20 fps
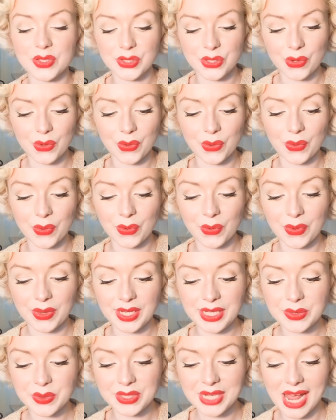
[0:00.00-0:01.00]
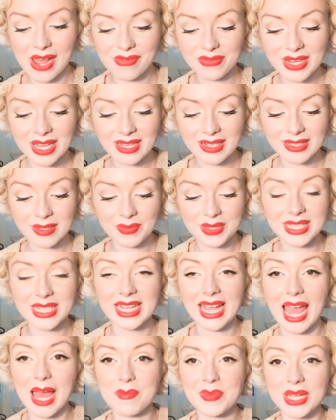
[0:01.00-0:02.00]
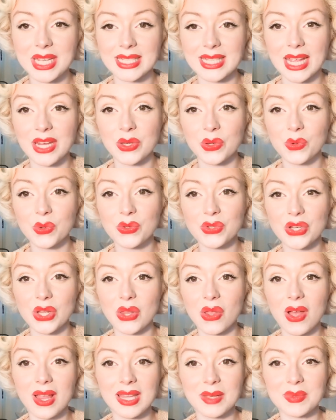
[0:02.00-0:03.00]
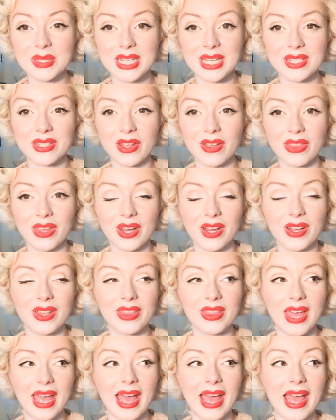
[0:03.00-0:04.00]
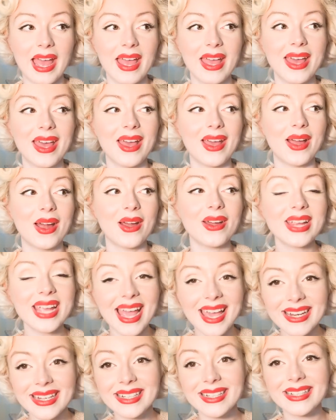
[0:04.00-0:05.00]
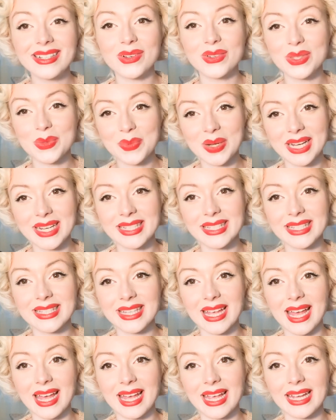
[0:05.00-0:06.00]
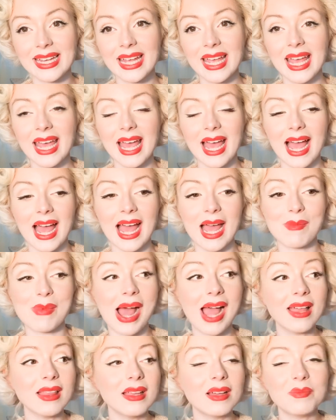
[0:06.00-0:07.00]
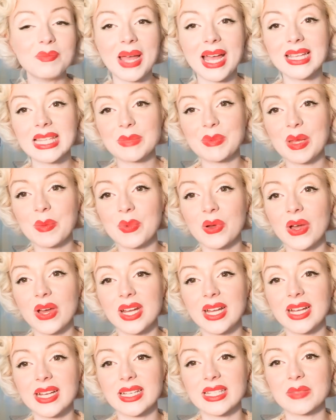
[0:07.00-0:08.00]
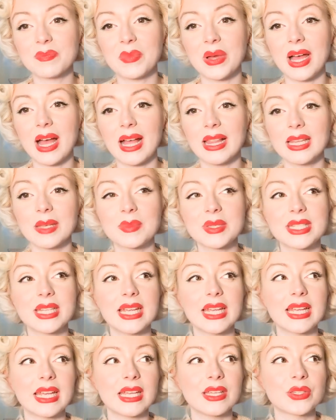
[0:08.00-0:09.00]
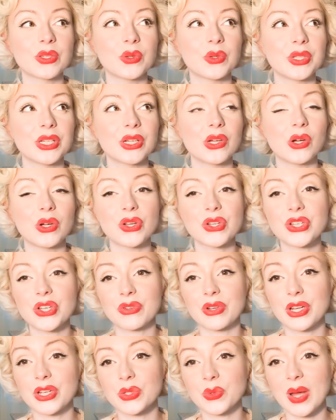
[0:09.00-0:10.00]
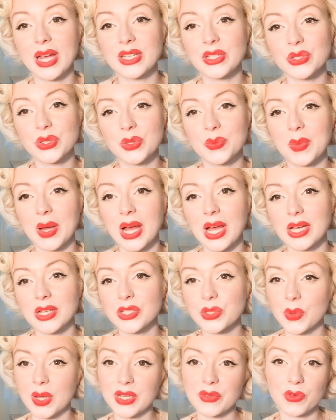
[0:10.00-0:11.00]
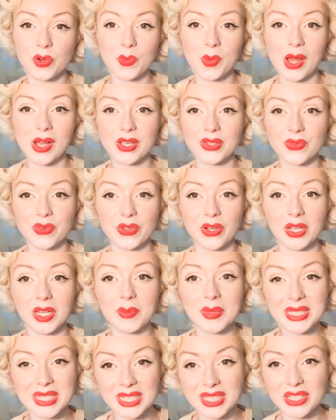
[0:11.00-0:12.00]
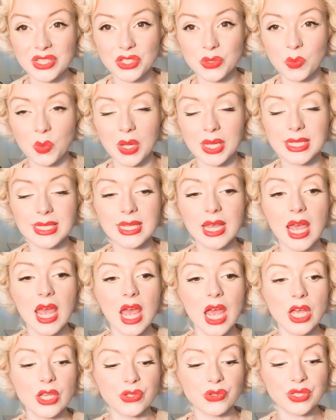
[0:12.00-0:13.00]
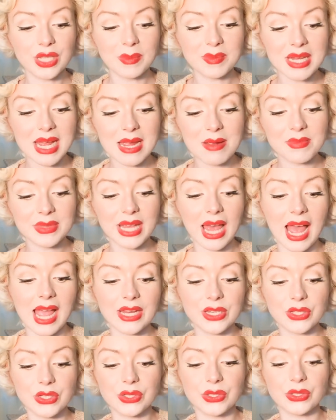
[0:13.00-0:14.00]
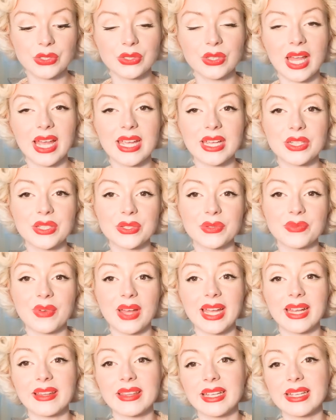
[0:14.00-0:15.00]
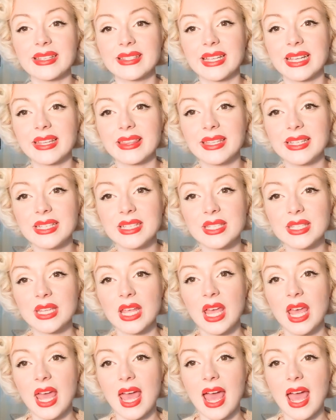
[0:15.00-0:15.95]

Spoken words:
So these were definitely something to get because I know there's a lot of lipsticks out there that are kind of on the pricey side. I love Best Made products, but a lipstick is going to cost you around $22, $24 for the limited edition ones. So sometimes I do like to find things like this.